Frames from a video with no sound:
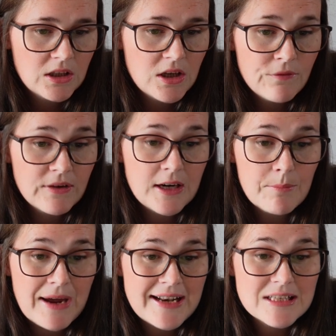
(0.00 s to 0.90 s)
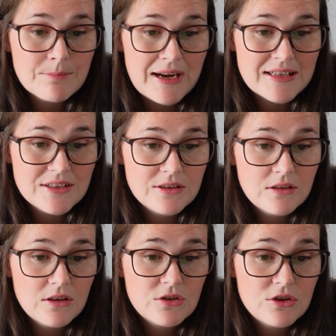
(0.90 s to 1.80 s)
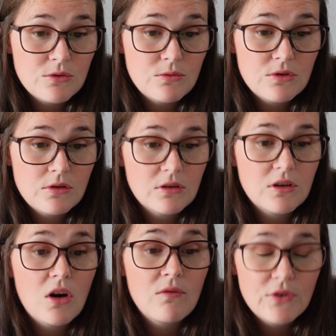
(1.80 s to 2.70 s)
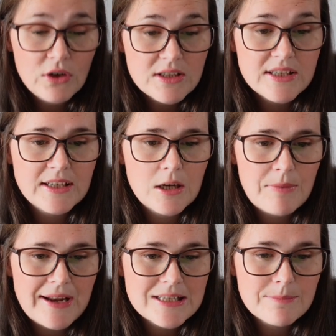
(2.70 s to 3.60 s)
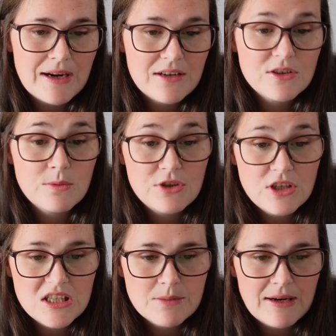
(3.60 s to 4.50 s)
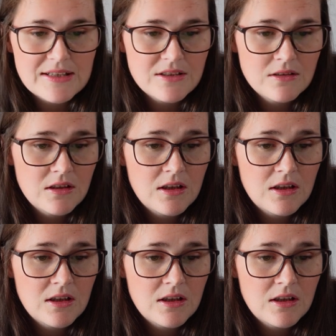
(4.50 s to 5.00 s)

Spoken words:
Covering a pants pattern to converting a pants pattern to a jeans pattern.